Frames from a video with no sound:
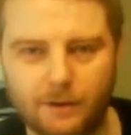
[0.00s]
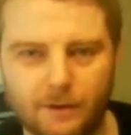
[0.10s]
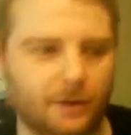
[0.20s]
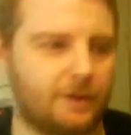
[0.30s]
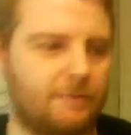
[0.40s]

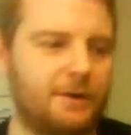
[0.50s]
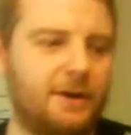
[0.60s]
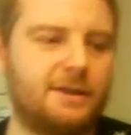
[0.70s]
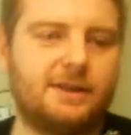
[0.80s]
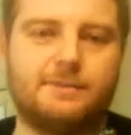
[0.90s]
Gotham
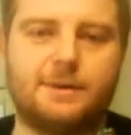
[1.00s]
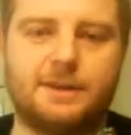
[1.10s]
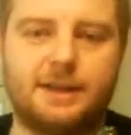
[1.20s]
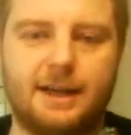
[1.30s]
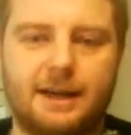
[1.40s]
poses, what
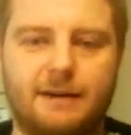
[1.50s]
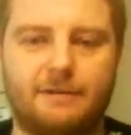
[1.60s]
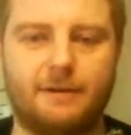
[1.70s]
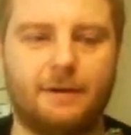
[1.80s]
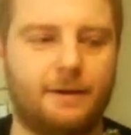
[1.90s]
you can have
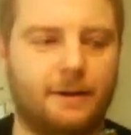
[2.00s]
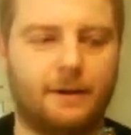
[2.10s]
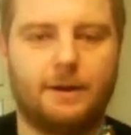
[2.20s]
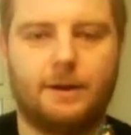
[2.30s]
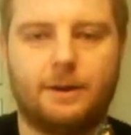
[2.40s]

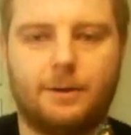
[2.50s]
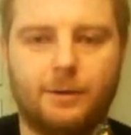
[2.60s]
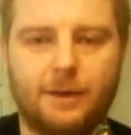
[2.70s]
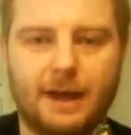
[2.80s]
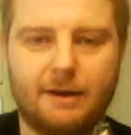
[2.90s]

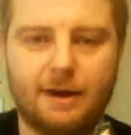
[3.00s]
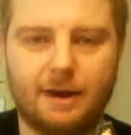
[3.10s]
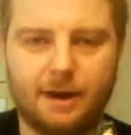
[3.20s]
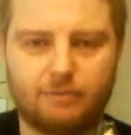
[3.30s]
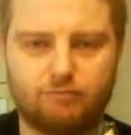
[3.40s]
Gordon down here
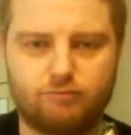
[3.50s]
like.